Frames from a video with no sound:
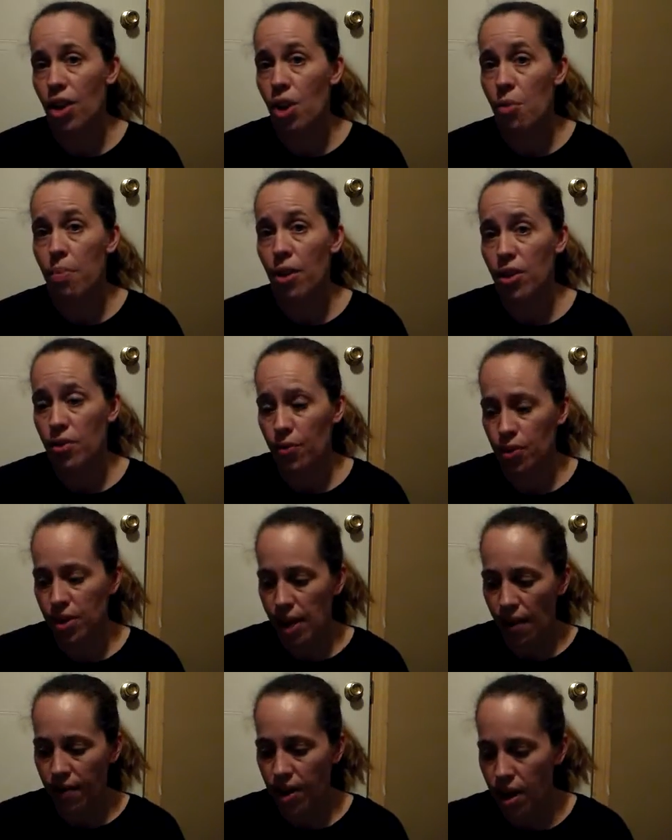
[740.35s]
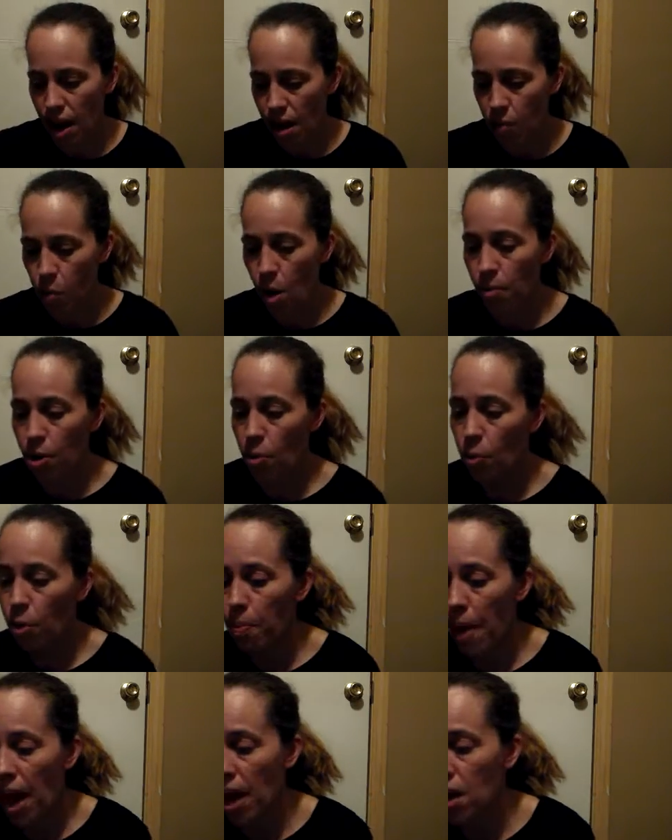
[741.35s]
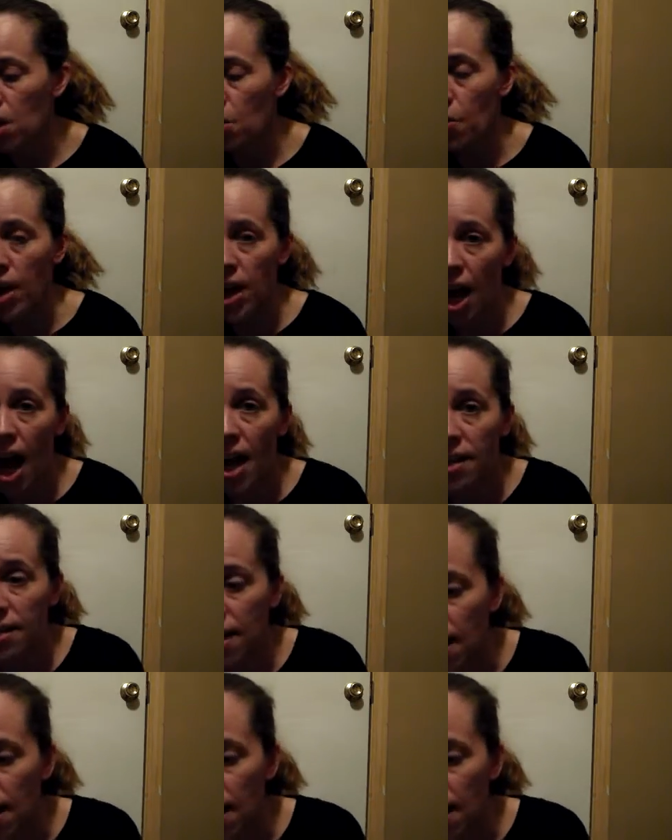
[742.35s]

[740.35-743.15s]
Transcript: and the coupon's for seven, and Walmart will pay you any